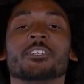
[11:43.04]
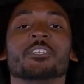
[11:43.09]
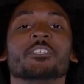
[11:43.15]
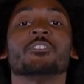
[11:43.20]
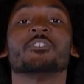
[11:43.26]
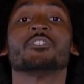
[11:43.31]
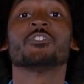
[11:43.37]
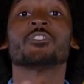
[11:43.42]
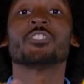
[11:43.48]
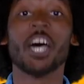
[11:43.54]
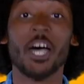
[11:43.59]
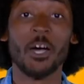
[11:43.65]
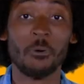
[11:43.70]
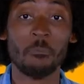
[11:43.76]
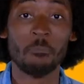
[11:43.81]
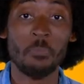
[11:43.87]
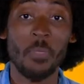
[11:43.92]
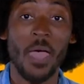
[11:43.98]

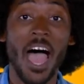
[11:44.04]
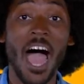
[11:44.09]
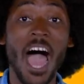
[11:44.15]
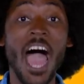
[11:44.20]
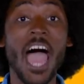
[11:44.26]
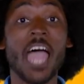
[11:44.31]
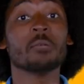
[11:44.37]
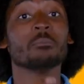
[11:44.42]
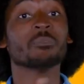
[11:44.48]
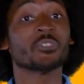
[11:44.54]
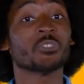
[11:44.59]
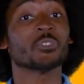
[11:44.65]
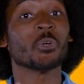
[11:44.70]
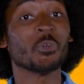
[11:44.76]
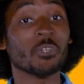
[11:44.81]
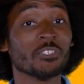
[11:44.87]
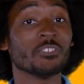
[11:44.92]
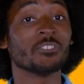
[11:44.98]
So, I'm
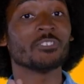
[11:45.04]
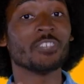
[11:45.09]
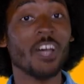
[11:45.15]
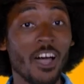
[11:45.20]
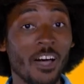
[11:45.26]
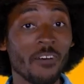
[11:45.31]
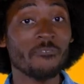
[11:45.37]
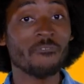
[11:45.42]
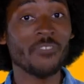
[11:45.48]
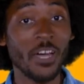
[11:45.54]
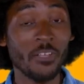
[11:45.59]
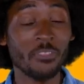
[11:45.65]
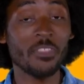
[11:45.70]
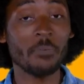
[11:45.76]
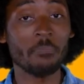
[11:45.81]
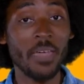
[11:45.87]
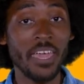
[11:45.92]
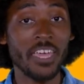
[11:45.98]
sure Saul felt
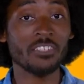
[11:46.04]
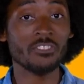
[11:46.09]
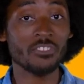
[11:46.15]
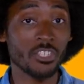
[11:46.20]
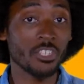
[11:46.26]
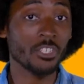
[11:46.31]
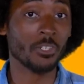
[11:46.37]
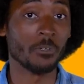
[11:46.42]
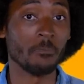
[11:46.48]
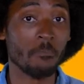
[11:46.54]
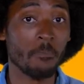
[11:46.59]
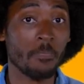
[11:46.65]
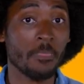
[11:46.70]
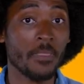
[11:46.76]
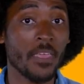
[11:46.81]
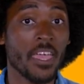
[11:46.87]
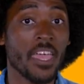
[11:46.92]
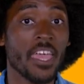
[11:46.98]
the pain too.
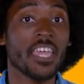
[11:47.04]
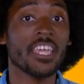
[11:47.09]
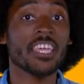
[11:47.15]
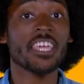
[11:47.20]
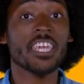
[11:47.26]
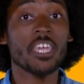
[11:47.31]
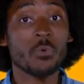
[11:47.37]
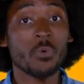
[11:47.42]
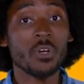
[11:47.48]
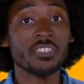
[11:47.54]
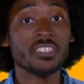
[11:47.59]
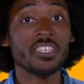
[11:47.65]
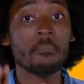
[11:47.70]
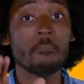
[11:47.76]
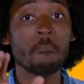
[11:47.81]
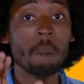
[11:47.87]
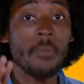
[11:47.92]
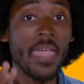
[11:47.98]
He was
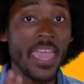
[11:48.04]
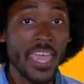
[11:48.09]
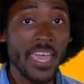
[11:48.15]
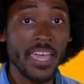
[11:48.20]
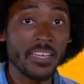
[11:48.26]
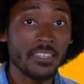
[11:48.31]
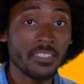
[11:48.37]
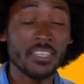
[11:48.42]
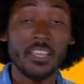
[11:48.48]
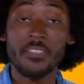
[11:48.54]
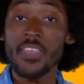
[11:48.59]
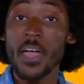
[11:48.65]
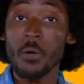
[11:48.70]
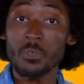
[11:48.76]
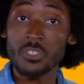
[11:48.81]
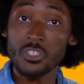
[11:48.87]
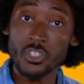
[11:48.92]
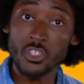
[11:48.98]
a man
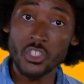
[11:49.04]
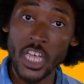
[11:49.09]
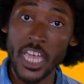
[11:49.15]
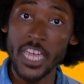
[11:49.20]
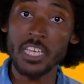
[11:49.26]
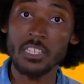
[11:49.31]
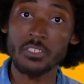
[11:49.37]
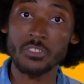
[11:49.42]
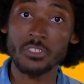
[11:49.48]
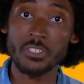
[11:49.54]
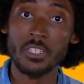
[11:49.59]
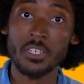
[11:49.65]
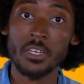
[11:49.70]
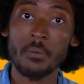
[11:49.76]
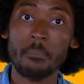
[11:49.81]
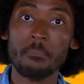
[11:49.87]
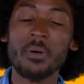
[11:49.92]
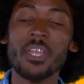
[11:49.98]
that was changed,
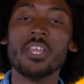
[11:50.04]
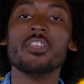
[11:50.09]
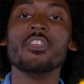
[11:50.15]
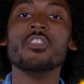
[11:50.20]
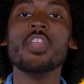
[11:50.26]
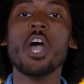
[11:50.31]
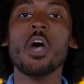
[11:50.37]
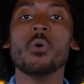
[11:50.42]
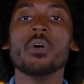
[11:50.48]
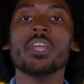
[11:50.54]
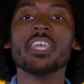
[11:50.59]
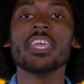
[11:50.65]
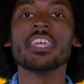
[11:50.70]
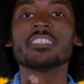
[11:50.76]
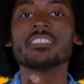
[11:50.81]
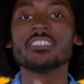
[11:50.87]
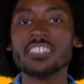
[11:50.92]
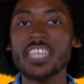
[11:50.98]
but no one
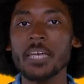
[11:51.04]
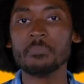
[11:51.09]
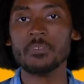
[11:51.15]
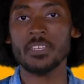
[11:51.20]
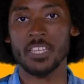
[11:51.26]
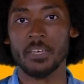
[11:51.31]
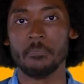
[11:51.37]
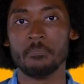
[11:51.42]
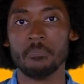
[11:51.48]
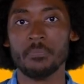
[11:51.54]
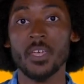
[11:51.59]
accepted him.